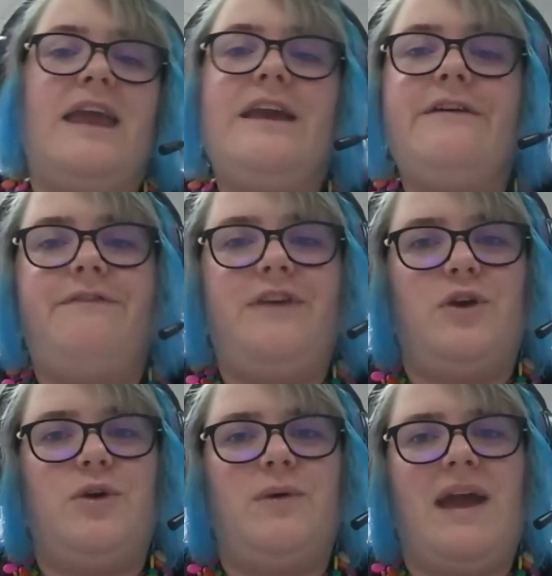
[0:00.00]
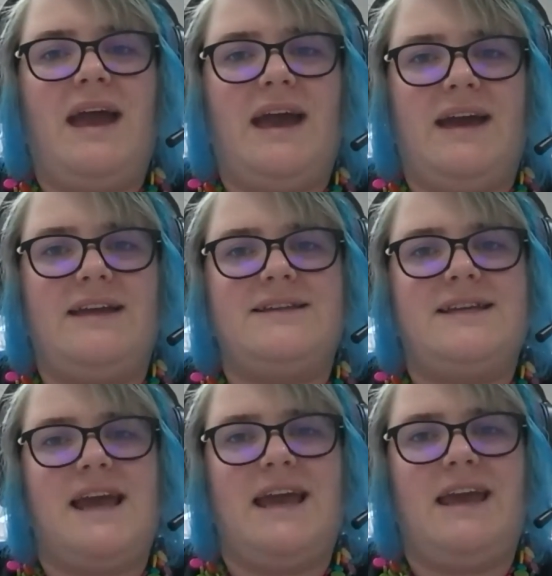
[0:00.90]
If you had
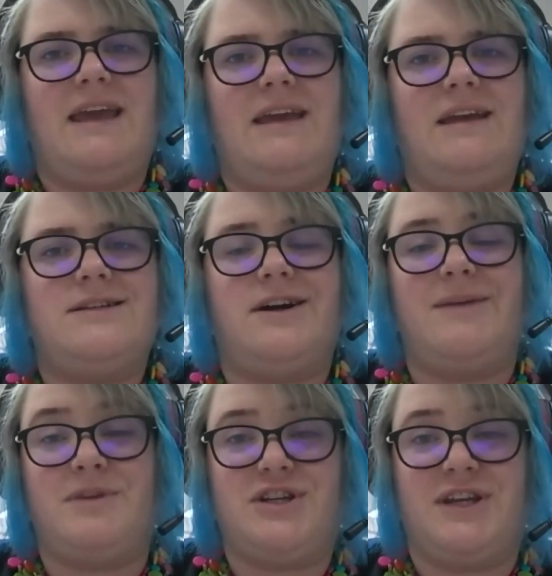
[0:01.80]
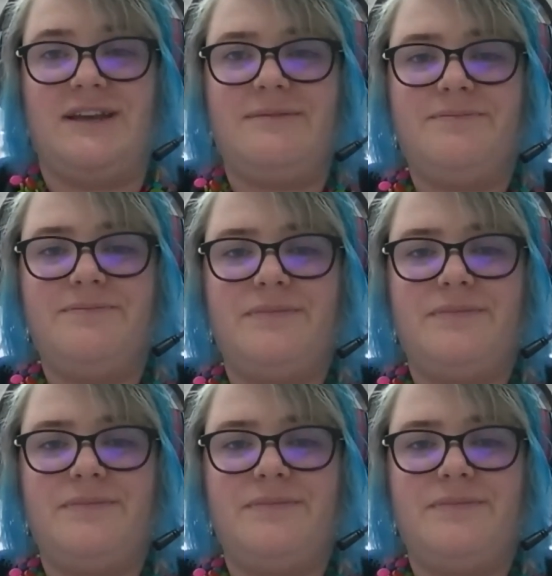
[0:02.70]
a time machine